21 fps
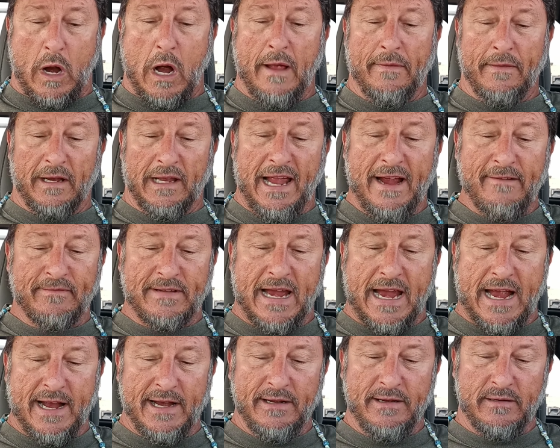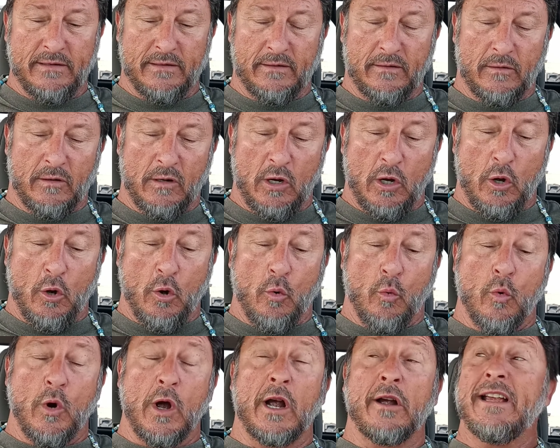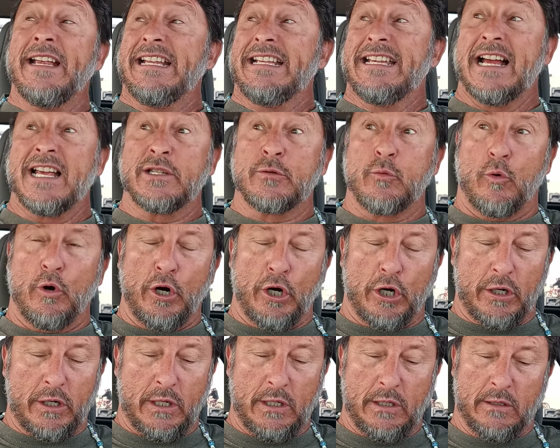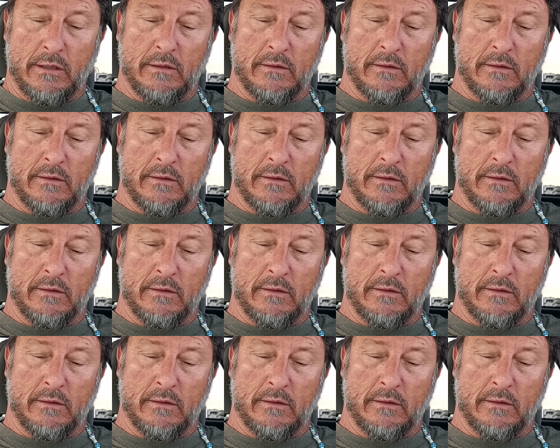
On the left hand, where he does work,